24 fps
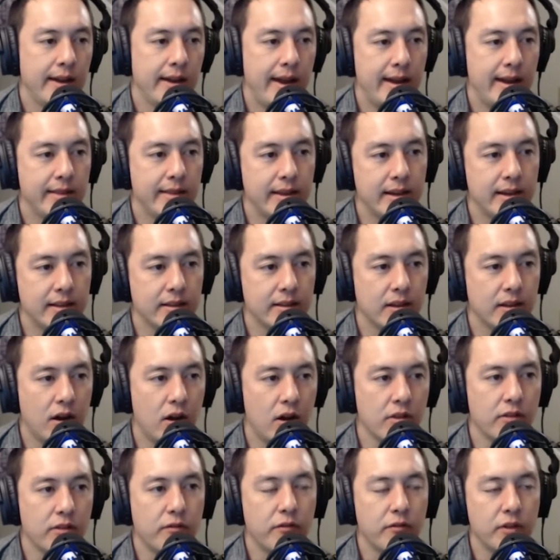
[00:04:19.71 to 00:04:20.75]
And then
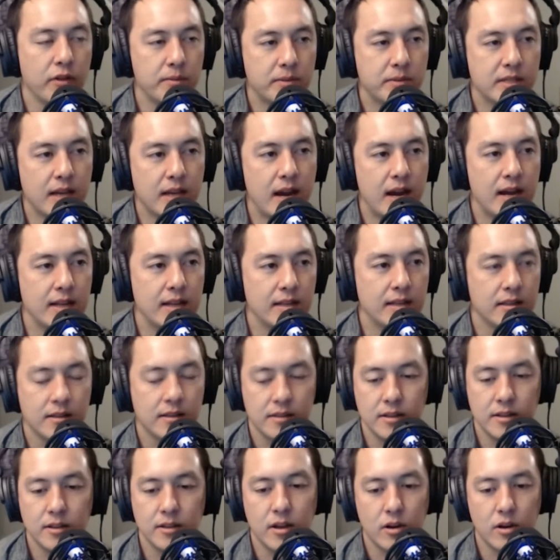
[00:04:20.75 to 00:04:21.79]
on the flip side,
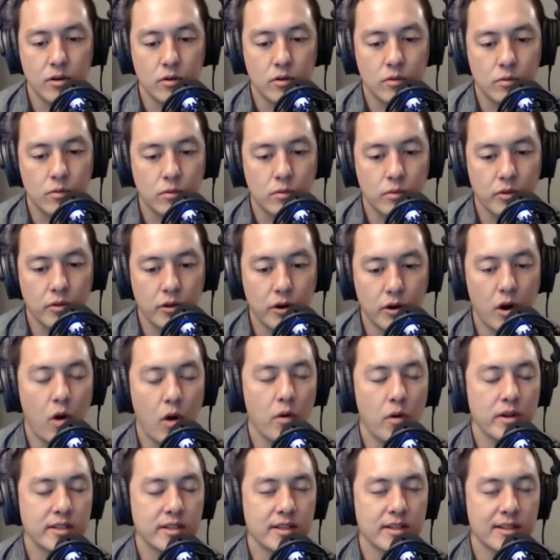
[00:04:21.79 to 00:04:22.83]
they're
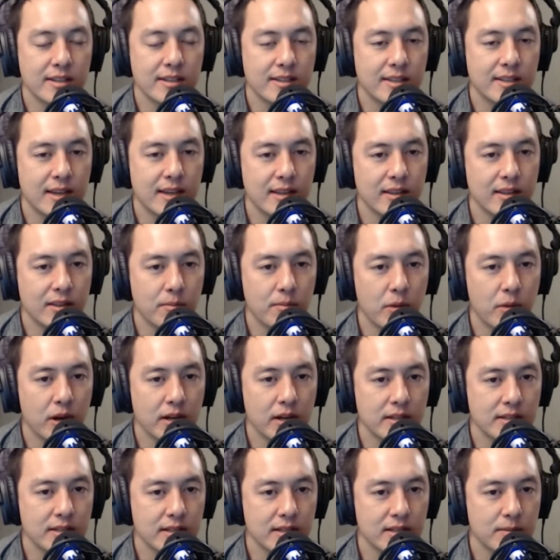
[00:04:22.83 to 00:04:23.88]
always going to say that the
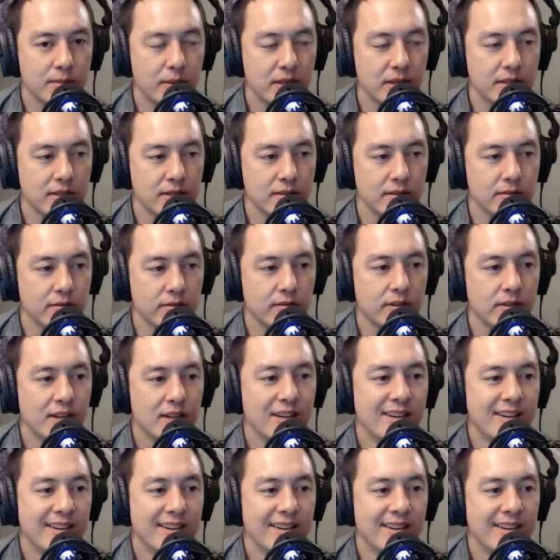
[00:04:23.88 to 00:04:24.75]
market's expensive.